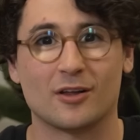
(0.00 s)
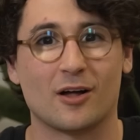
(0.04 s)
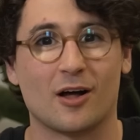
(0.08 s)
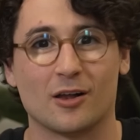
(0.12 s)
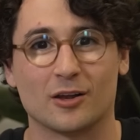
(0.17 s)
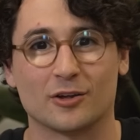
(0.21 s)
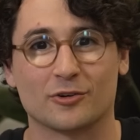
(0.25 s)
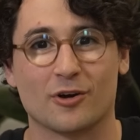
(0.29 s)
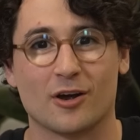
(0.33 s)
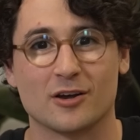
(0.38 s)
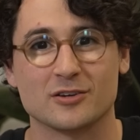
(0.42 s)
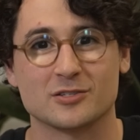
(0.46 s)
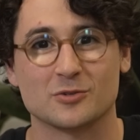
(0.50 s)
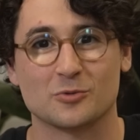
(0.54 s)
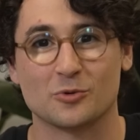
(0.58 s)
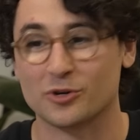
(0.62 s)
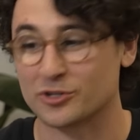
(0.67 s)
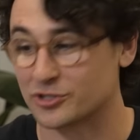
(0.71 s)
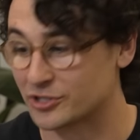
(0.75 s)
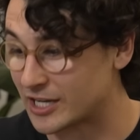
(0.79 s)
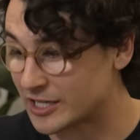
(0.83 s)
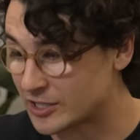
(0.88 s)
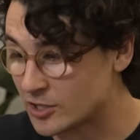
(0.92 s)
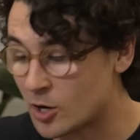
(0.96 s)
all across the world.
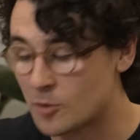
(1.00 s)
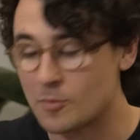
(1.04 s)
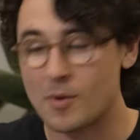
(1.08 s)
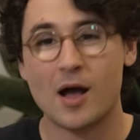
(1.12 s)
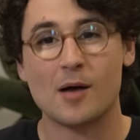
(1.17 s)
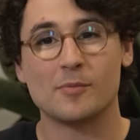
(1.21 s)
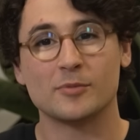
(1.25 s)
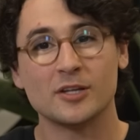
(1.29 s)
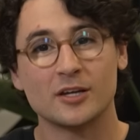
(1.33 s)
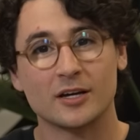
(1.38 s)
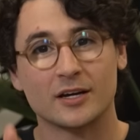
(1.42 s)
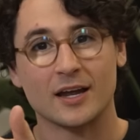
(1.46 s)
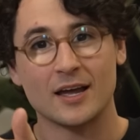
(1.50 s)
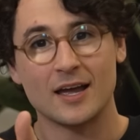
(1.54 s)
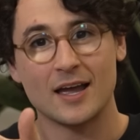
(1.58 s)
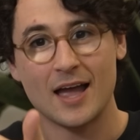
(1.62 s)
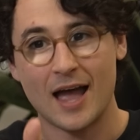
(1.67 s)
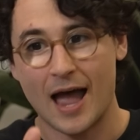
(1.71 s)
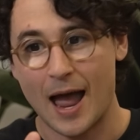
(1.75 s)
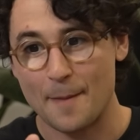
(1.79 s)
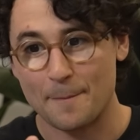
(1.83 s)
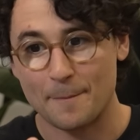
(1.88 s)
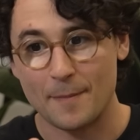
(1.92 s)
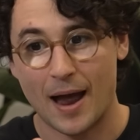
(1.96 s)
You're like, no, Mom, look,
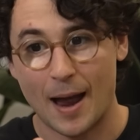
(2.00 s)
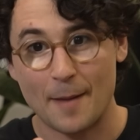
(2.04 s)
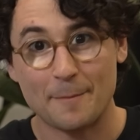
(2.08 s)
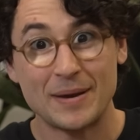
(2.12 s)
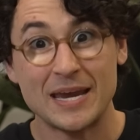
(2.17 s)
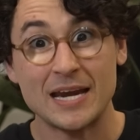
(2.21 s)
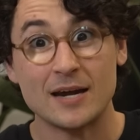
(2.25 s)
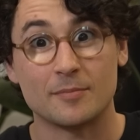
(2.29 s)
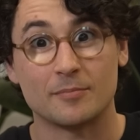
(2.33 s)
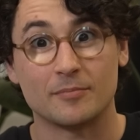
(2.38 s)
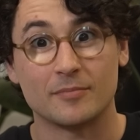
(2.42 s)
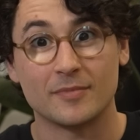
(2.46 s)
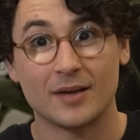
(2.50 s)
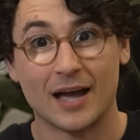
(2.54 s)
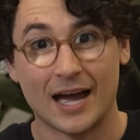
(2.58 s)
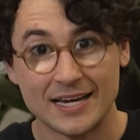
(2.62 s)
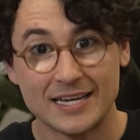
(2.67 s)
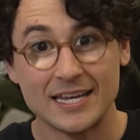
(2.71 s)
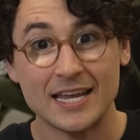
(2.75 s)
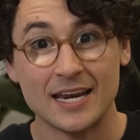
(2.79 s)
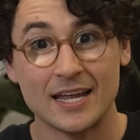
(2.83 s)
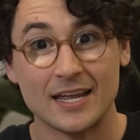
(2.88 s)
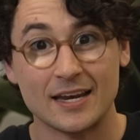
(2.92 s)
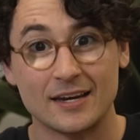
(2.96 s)
I beat him, I
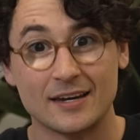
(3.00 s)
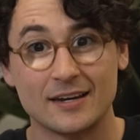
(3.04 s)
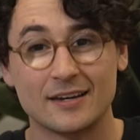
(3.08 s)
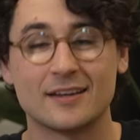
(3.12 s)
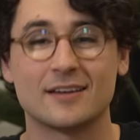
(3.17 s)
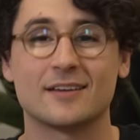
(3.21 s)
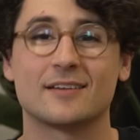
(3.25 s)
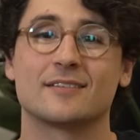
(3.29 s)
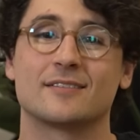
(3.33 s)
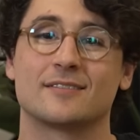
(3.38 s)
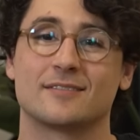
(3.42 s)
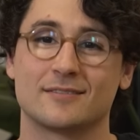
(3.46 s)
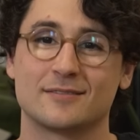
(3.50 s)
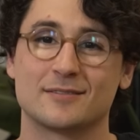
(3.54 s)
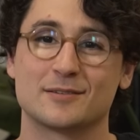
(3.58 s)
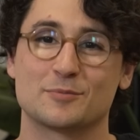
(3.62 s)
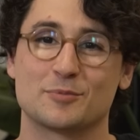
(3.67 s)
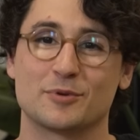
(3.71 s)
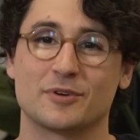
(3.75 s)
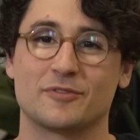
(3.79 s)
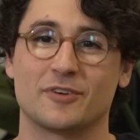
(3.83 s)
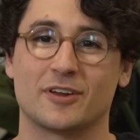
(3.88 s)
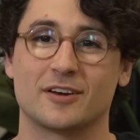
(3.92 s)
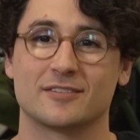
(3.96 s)
did it.
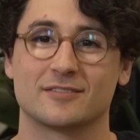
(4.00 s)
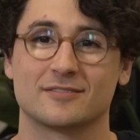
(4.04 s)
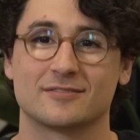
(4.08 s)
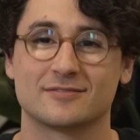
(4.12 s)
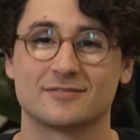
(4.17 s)
Pretty fun.